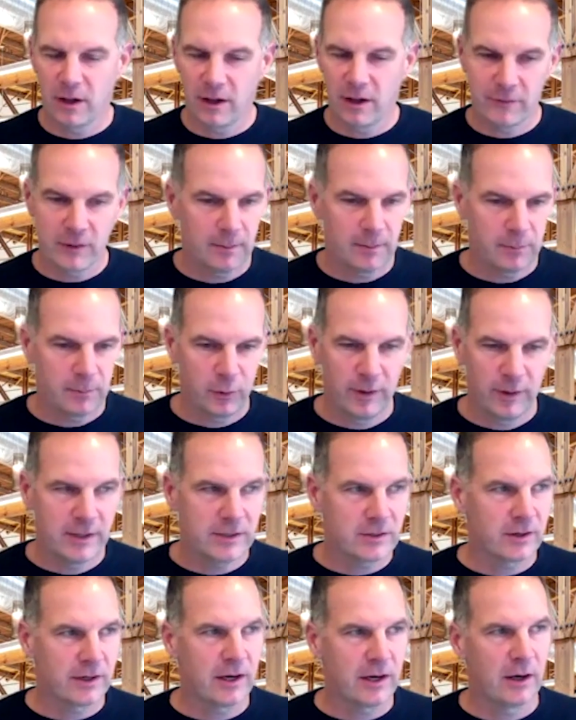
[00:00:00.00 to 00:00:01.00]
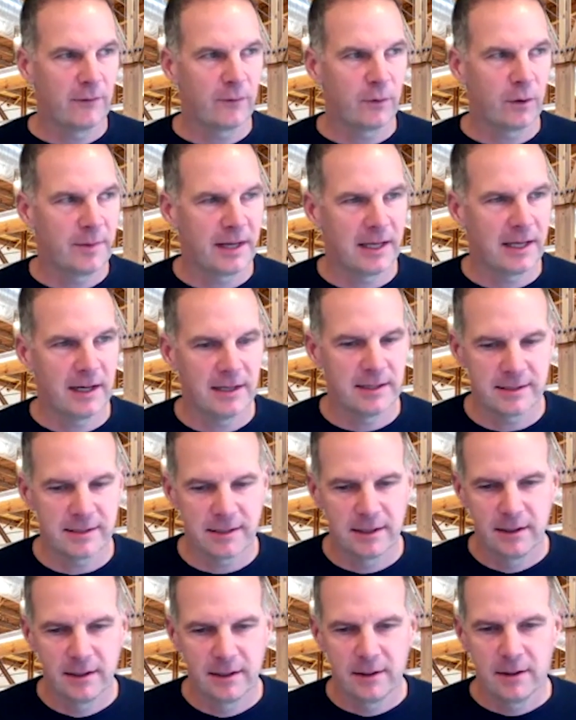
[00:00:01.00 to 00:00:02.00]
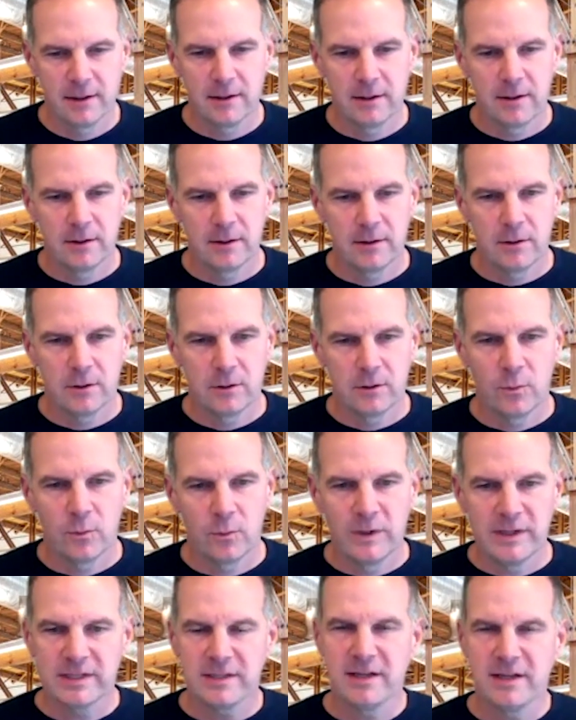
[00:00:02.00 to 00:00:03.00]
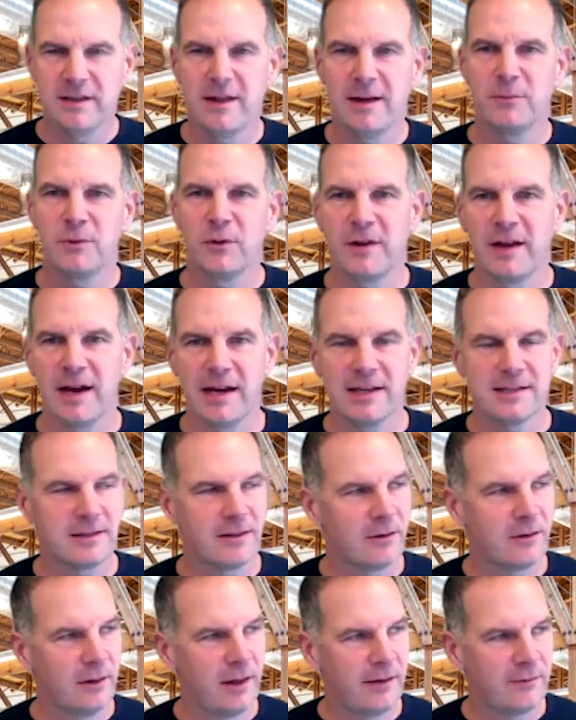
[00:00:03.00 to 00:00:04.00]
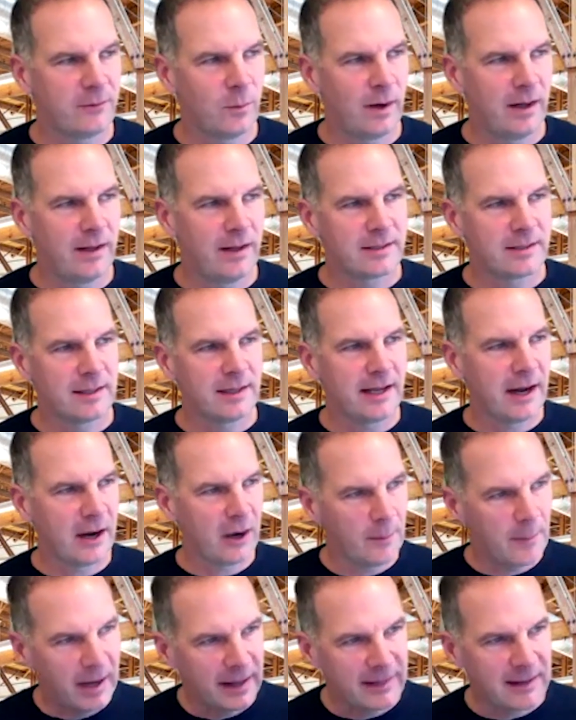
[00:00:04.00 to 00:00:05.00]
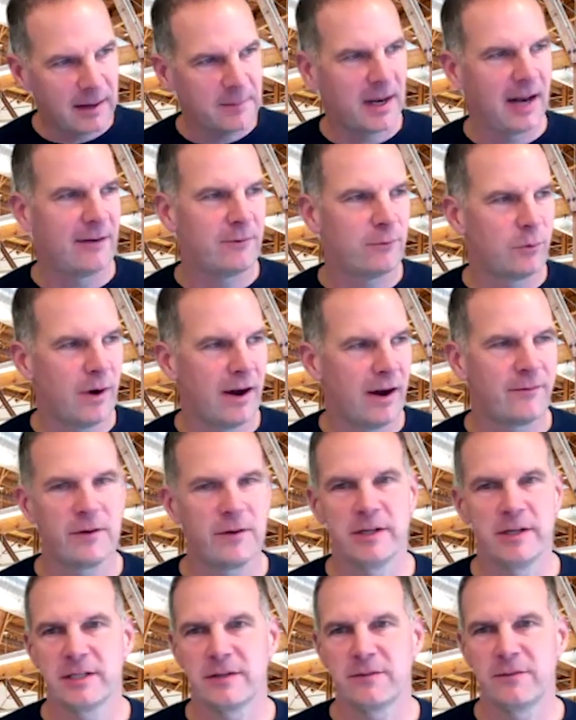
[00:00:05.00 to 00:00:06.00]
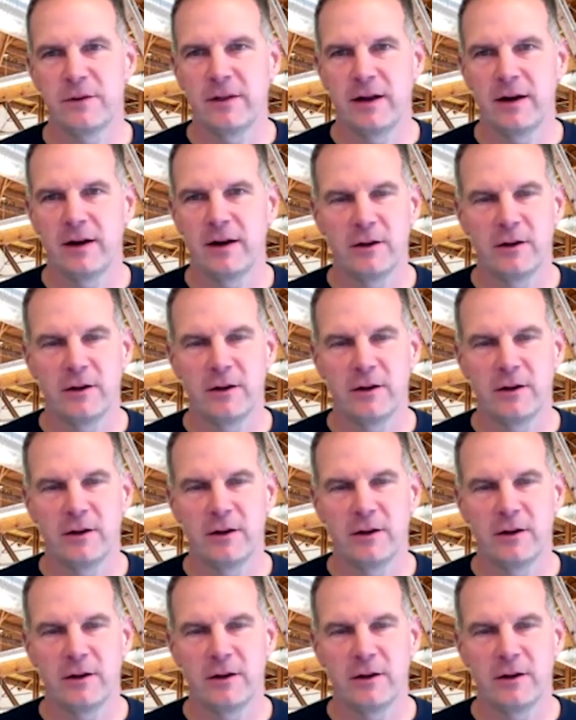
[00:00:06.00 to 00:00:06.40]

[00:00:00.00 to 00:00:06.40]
of our employees are cared for because we see them through the eyes of their loved ones and care about them and have reverence for their